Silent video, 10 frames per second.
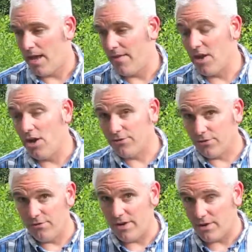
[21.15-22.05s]
and they all
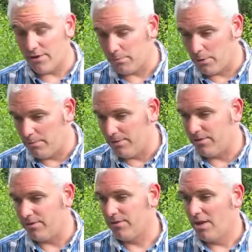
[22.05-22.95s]
serve various
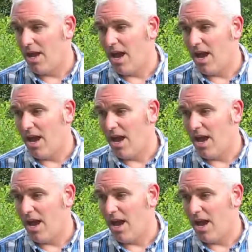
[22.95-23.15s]
purposes.